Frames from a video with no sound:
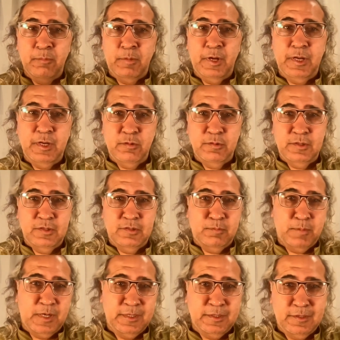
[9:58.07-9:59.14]
prey to this
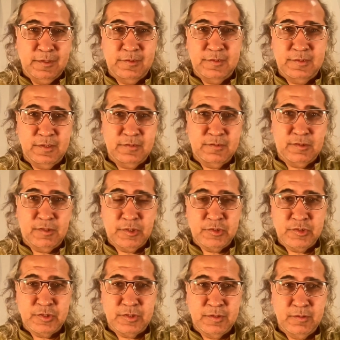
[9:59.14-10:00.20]
binaristic
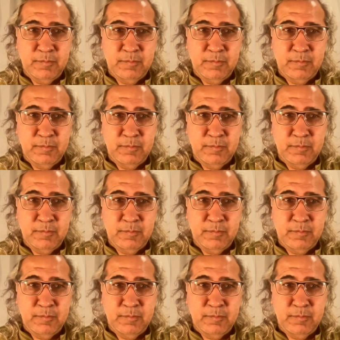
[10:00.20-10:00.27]
structure,